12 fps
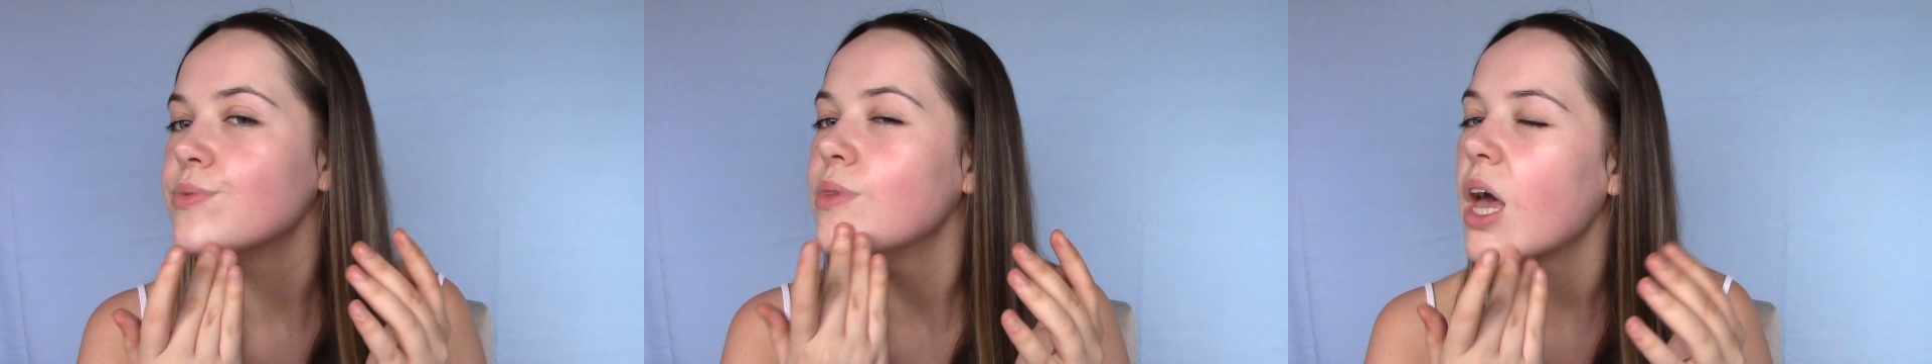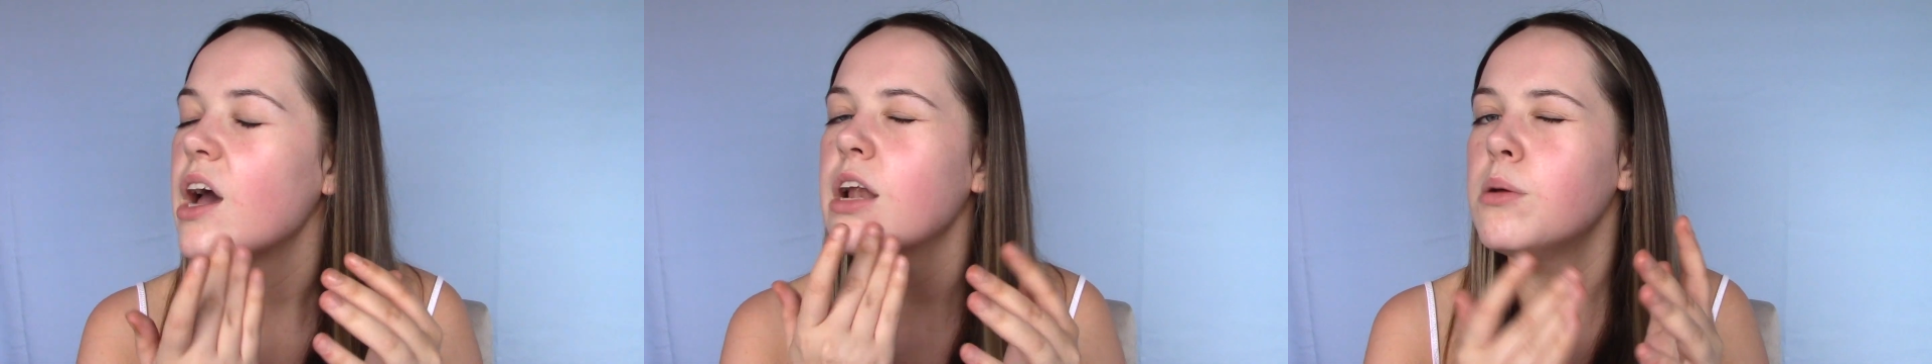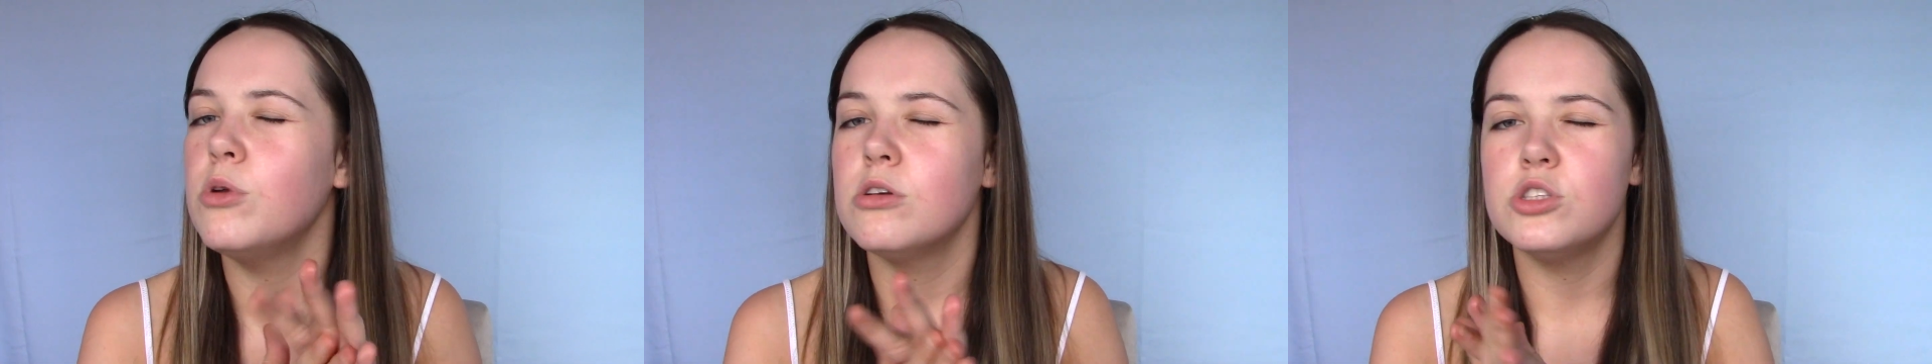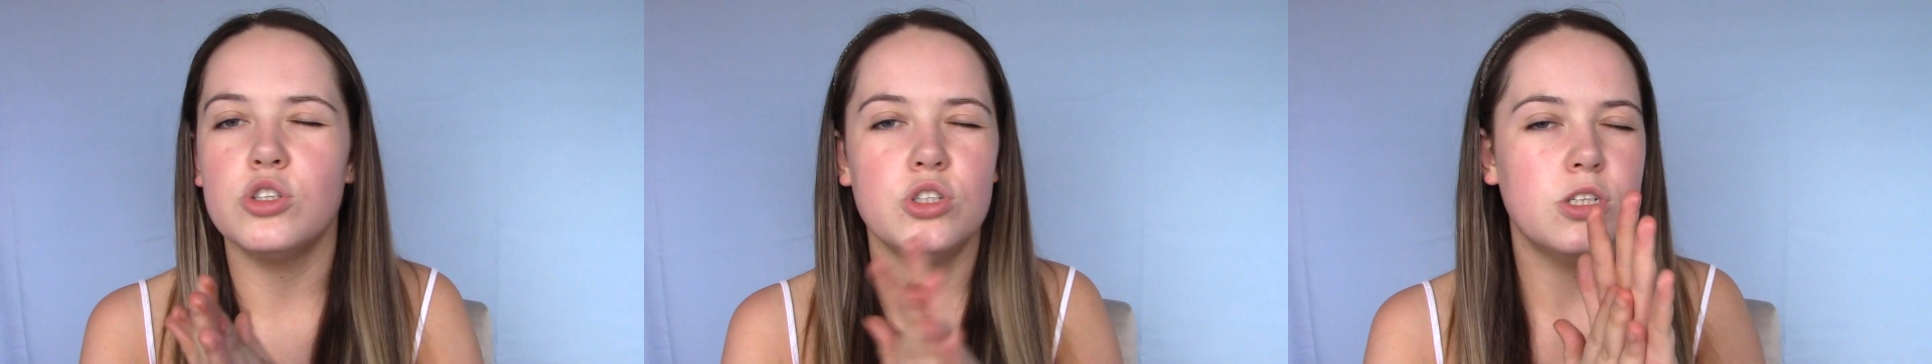And I'm
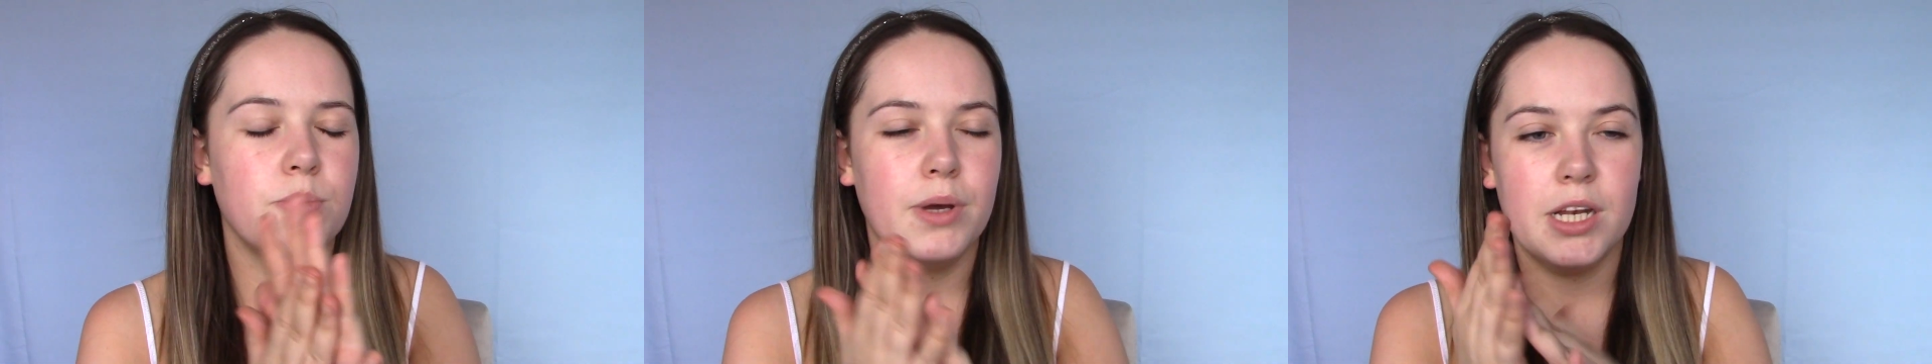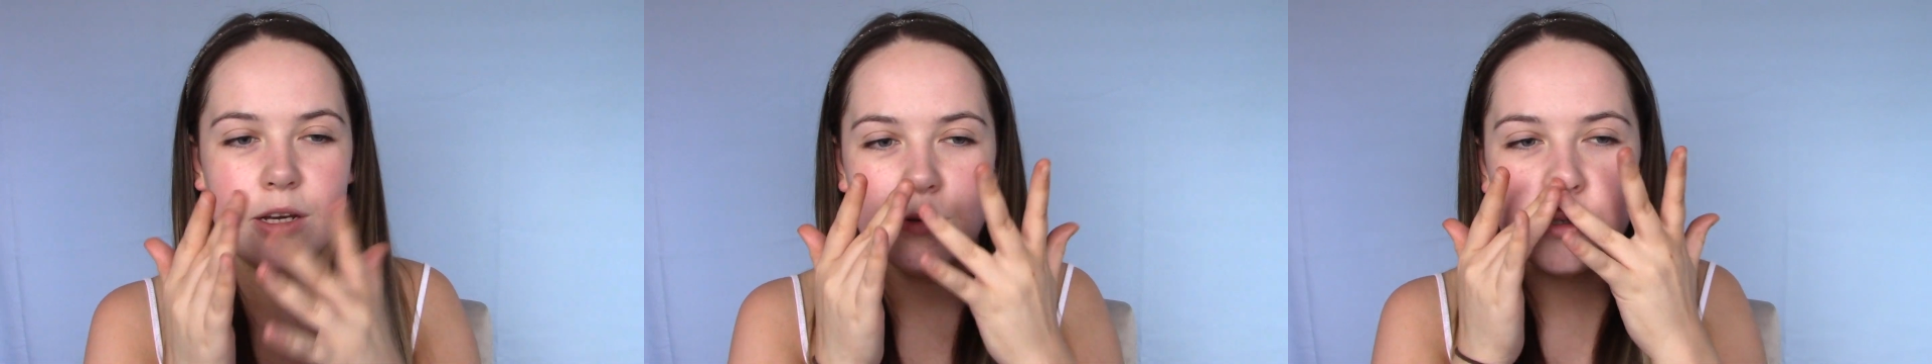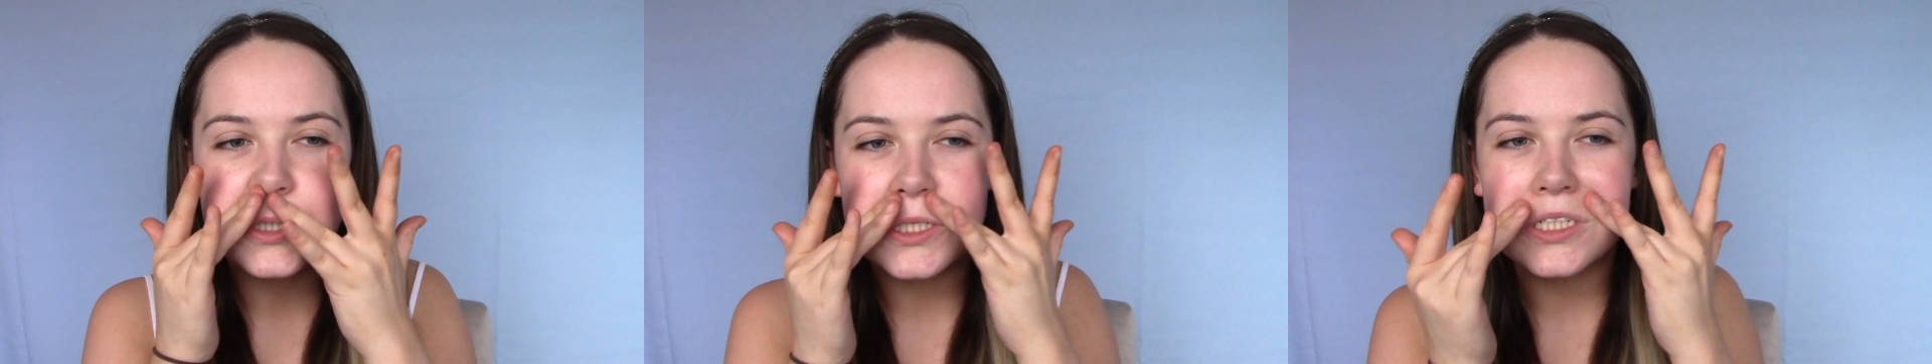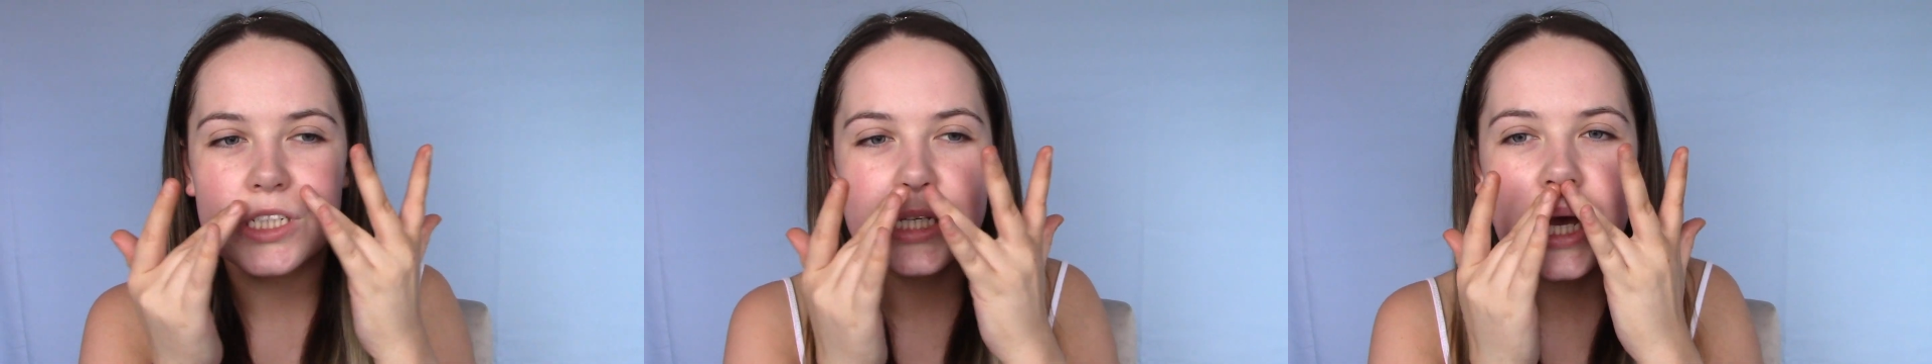not touching my nose
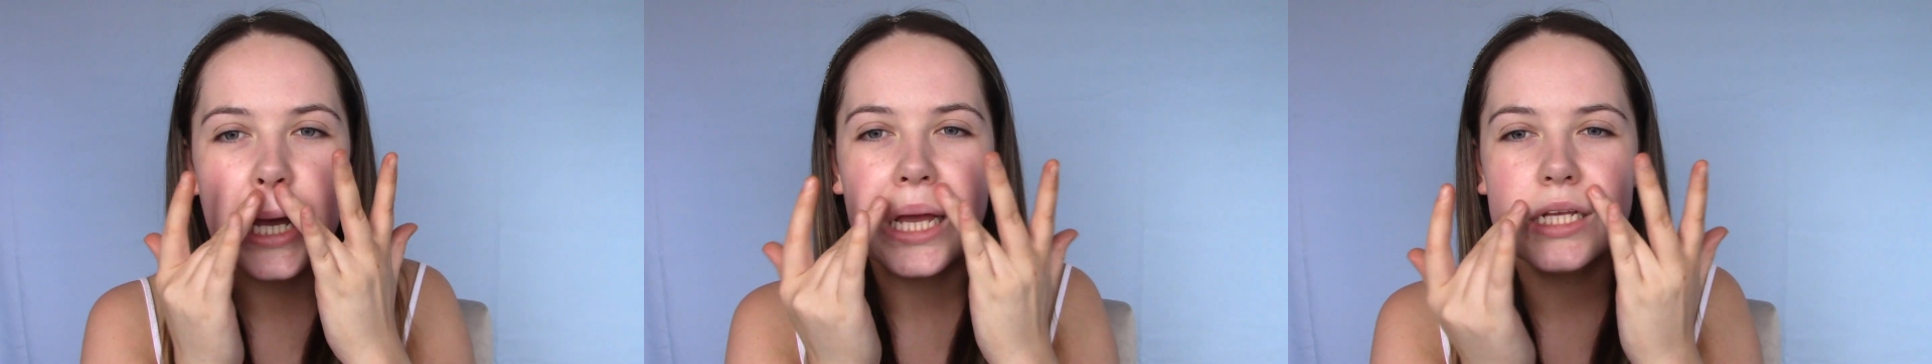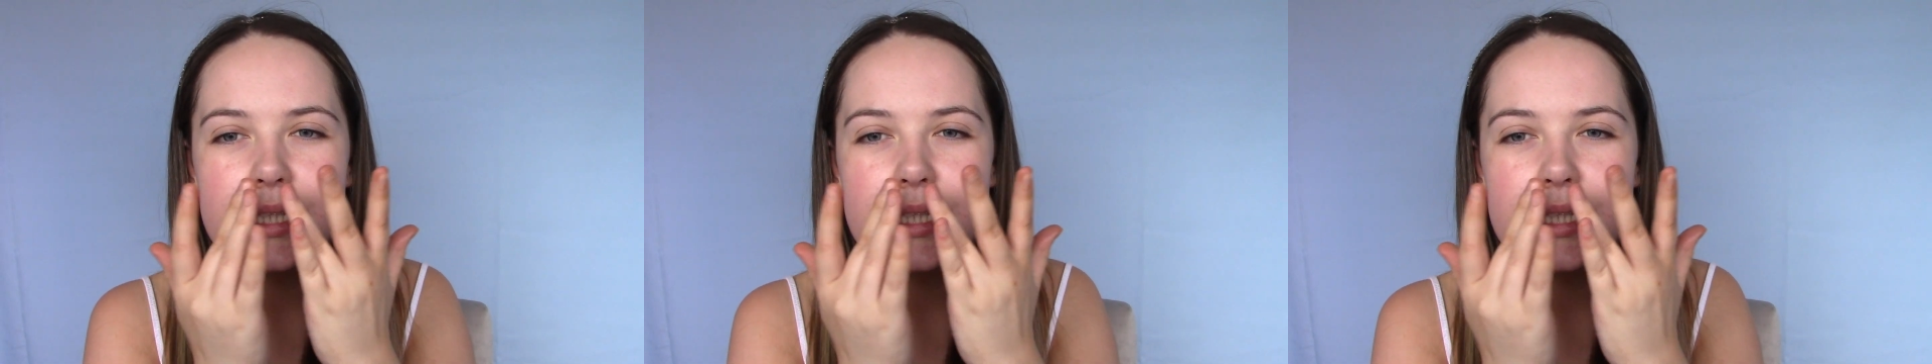just yet.